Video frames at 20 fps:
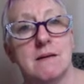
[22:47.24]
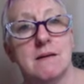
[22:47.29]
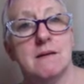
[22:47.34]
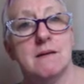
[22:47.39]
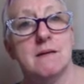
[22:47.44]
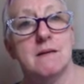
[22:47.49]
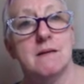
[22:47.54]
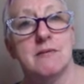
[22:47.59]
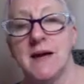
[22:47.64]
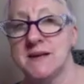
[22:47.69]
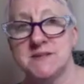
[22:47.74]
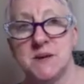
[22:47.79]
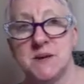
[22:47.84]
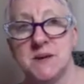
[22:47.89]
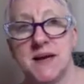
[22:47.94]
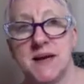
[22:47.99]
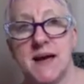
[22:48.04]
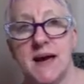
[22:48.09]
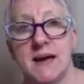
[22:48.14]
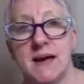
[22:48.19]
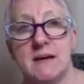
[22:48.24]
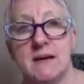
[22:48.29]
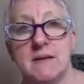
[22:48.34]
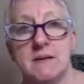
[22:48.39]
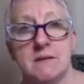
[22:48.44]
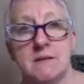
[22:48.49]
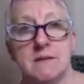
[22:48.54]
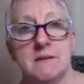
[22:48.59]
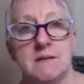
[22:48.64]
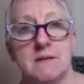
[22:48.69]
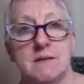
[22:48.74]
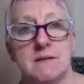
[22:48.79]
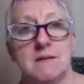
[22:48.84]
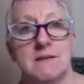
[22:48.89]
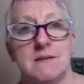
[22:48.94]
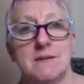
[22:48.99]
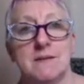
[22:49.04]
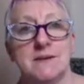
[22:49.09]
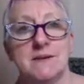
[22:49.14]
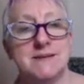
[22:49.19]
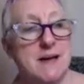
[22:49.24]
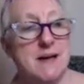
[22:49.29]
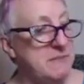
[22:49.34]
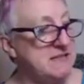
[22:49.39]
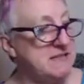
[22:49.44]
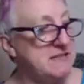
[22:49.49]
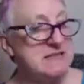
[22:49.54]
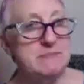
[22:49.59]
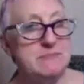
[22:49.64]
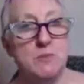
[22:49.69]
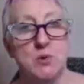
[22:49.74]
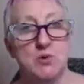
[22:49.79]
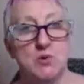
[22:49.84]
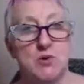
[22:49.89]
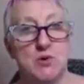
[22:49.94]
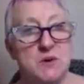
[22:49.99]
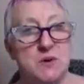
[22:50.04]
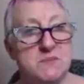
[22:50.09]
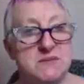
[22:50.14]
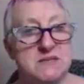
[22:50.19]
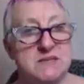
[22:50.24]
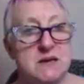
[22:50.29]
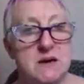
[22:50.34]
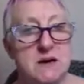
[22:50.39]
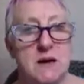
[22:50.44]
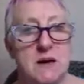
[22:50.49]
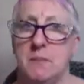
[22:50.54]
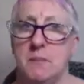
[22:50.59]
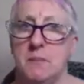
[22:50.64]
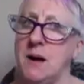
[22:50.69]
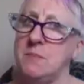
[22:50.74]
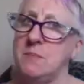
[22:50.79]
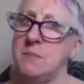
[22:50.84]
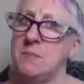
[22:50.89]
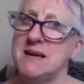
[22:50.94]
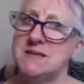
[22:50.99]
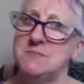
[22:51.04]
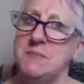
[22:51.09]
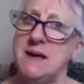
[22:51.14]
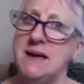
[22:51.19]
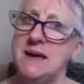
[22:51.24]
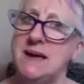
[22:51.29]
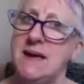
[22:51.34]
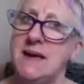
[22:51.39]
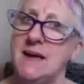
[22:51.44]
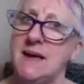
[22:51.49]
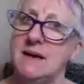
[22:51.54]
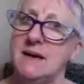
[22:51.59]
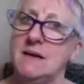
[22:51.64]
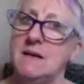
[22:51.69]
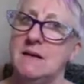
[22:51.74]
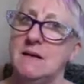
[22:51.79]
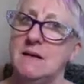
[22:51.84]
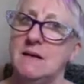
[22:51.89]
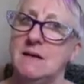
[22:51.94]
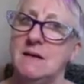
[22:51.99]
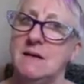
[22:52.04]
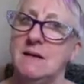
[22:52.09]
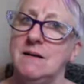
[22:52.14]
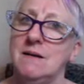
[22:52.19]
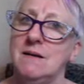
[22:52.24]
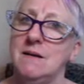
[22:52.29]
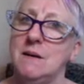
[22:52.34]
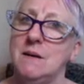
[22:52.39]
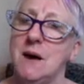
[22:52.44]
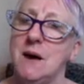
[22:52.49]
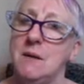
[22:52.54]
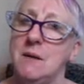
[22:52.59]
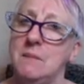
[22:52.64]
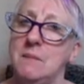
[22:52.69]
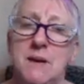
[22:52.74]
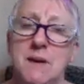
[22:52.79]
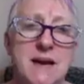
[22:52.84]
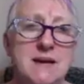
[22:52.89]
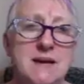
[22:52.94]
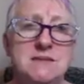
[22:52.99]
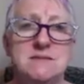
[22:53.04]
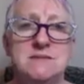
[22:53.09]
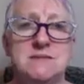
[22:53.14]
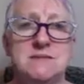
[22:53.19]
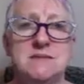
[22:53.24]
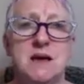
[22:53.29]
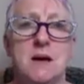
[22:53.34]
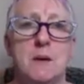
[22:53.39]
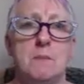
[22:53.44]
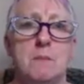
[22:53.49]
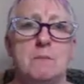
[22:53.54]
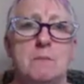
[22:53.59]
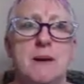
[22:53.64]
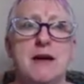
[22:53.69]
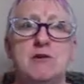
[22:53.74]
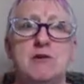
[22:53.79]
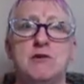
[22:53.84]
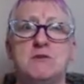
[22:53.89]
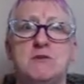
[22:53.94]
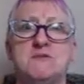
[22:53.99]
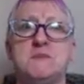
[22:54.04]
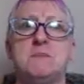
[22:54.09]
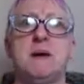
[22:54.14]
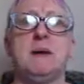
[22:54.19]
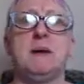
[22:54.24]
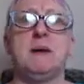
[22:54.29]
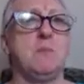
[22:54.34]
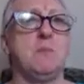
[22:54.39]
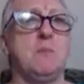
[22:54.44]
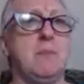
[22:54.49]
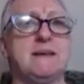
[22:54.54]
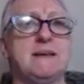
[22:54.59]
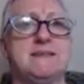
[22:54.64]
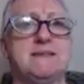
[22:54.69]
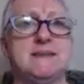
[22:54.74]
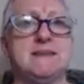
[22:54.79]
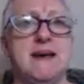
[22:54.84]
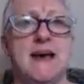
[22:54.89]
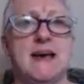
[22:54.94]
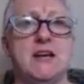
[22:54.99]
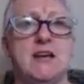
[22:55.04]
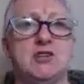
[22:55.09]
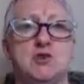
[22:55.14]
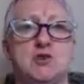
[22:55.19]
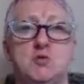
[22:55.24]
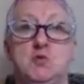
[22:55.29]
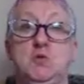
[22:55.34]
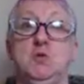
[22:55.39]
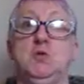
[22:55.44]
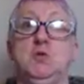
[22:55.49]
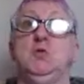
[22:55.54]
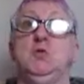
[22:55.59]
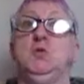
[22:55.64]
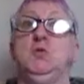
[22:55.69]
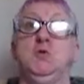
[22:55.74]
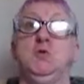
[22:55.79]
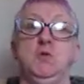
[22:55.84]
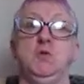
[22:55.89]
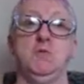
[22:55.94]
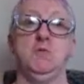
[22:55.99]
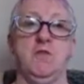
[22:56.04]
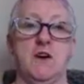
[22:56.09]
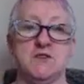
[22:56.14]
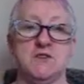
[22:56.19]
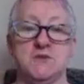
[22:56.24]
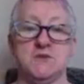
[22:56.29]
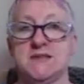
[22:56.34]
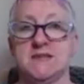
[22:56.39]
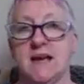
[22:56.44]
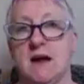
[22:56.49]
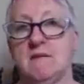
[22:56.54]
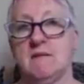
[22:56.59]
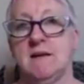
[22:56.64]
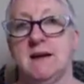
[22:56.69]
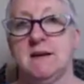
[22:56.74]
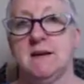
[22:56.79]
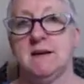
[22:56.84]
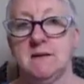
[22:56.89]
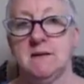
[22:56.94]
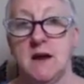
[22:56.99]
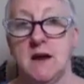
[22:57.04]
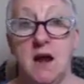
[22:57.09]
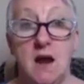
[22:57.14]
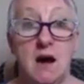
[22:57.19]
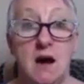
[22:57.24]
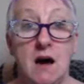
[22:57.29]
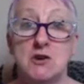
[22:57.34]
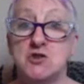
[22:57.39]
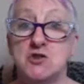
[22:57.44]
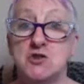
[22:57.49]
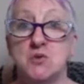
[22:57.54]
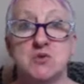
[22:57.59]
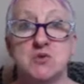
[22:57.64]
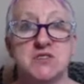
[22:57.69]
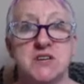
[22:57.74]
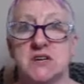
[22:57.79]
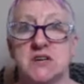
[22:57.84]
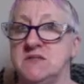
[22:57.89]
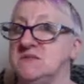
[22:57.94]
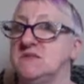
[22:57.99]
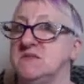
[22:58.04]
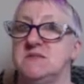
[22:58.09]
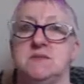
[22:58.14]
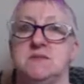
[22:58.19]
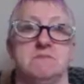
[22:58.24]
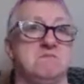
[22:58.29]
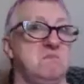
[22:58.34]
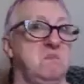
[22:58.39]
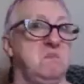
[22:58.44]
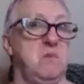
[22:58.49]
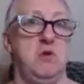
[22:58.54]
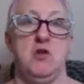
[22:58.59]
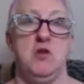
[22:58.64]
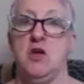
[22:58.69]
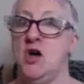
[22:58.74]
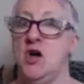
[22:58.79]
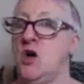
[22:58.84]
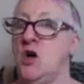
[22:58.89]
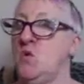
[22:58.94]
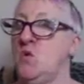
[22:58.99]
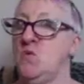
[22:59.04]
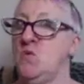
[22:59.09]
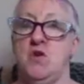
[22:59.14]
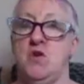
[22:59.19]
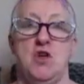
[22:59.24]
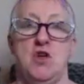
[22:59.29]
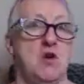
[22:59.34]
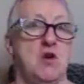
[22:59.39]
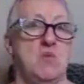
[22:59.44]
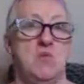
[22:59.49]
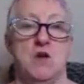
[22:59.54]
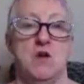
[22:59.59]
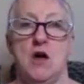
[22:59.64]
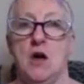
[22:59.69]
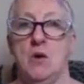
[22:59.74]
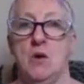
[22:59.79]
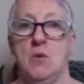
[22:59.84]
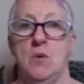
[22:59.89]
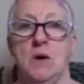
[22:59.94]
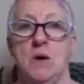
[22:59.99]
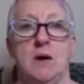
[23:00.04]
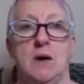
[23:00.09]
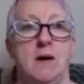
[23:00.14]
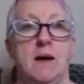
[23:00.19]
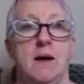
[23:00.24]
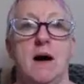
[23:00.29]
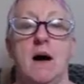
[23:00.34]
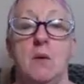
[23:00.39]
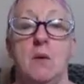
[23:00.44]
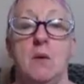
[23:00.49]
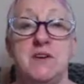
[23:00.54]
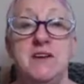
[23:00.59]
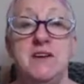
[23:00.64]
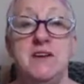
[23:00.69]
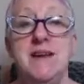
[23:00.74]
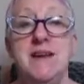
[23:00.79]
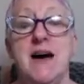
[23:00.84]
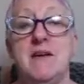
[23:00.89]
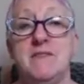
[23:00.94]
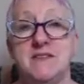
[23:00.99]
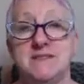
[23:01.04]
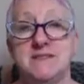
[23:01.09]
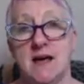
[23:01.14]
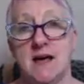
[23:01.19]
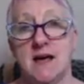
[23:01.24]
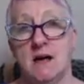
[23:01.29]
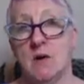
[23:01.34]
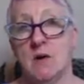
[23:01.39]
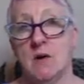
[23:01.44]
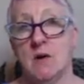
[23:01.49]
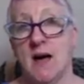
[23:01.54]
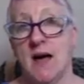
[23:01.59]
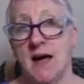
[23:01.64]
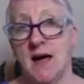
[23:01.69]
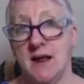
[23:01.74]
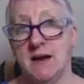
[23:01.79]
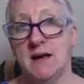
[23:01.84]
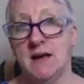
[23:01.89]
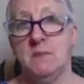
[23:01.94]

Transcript: that's okay, because that means small groups. Public speaking means big groups of people, big stage, ooh, far too scary. Large audience, no, no, no. Would never tell any